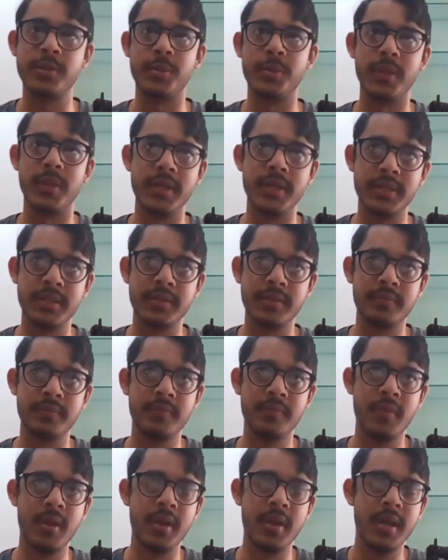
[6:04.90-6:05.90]
with us.
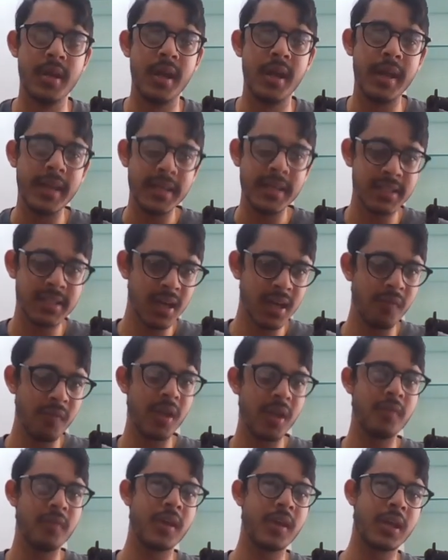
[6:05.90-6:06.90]
Is there a
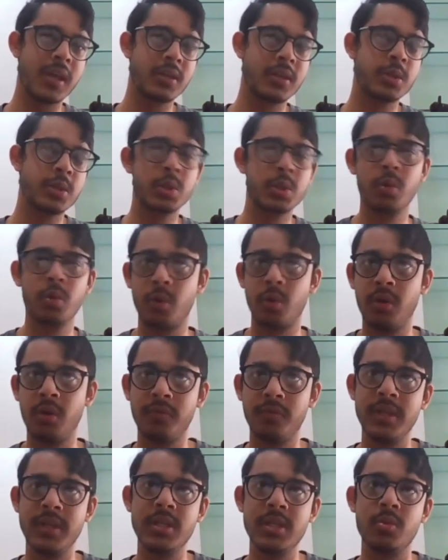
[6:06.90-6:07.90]
way we can store all
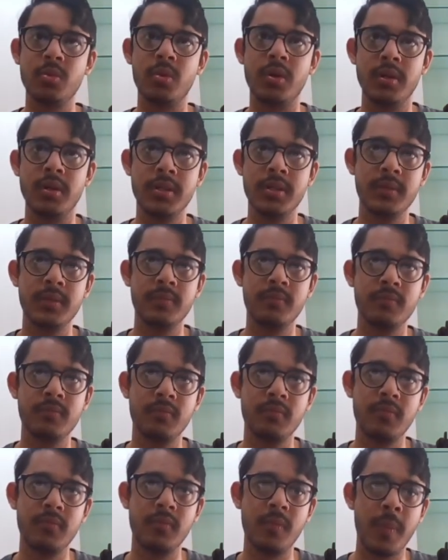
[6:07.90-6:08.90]
of these words?
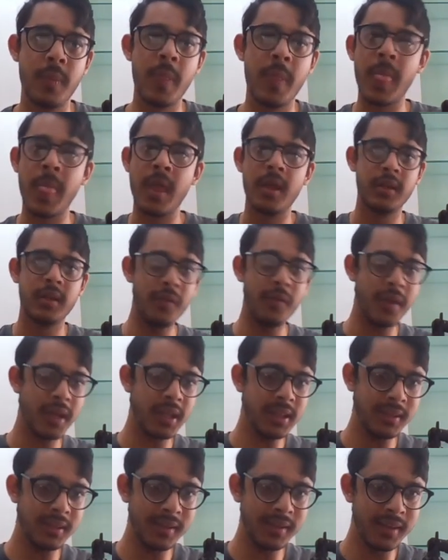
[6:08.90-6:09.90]
Now I
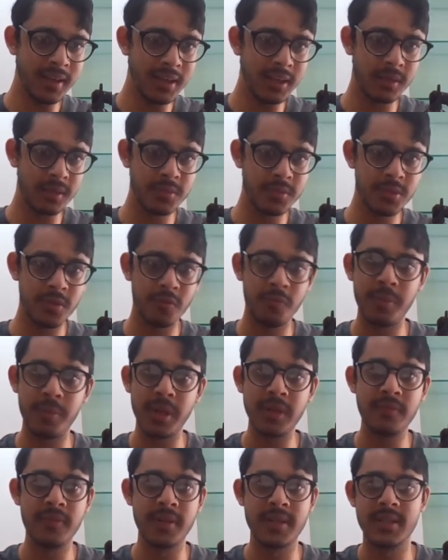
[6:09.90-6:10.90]
can think in terms of
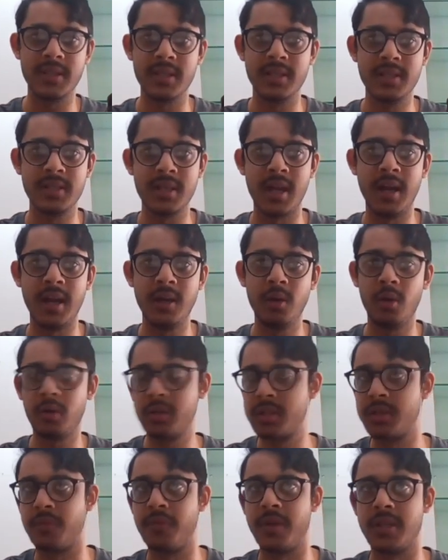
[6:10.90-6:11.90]
prefixes and
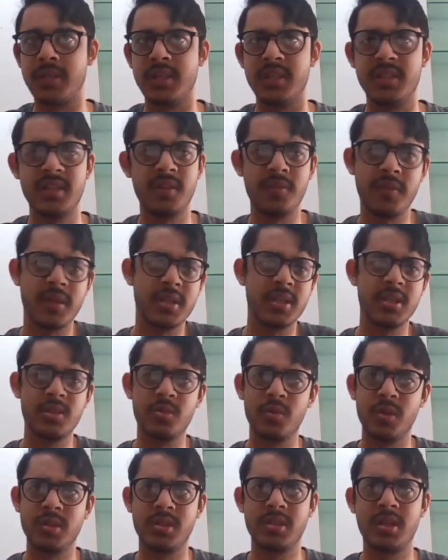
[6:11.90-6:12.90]
not suffixes. Suffixes
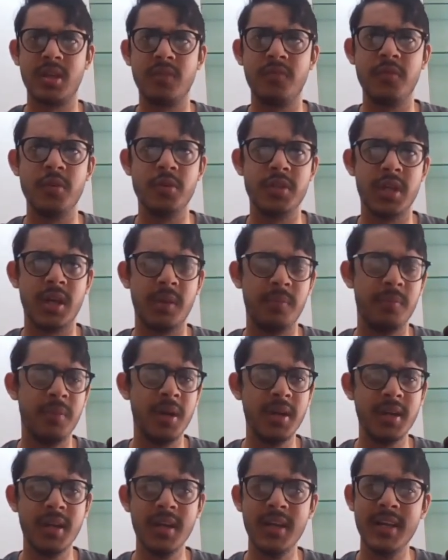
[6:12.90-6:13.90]
was confusing a
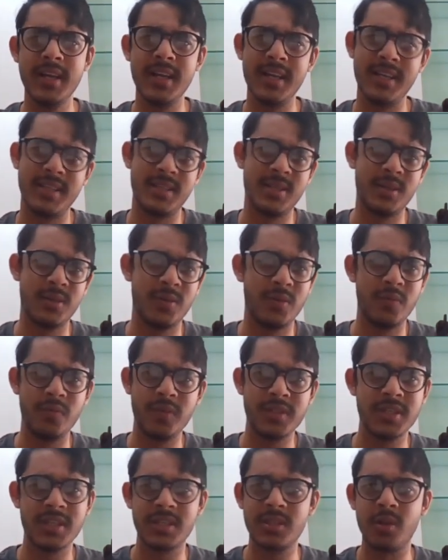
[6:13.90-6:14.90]
bit. So we
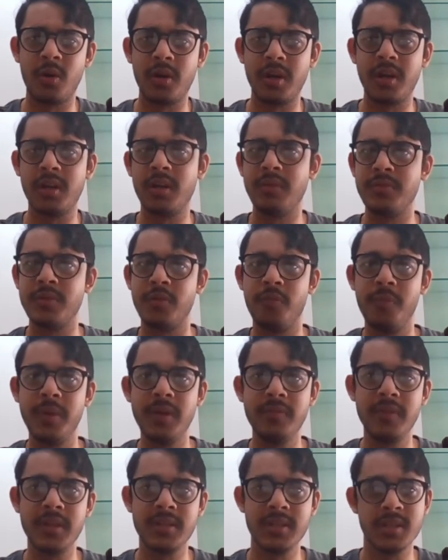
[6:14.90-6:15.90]
just thought in terms of
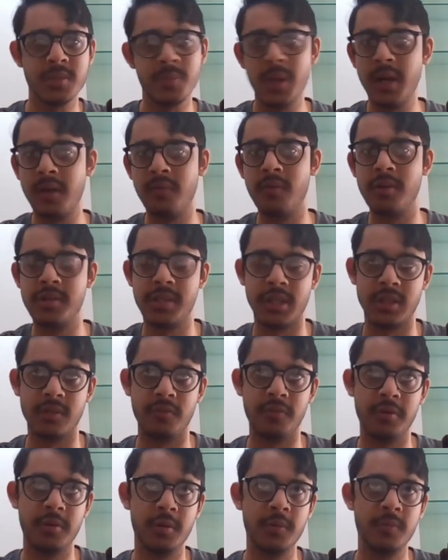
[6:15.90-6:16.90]
prefixes by reversing the
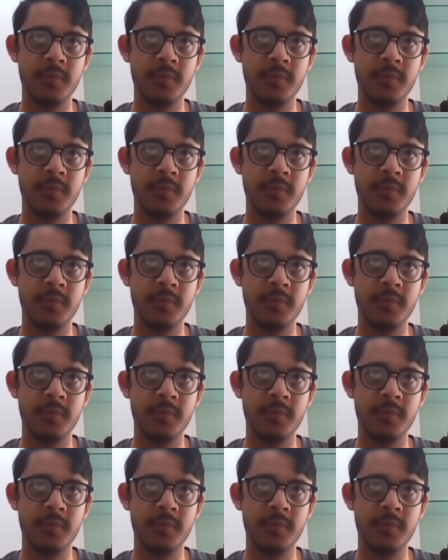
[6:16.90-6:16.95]
word.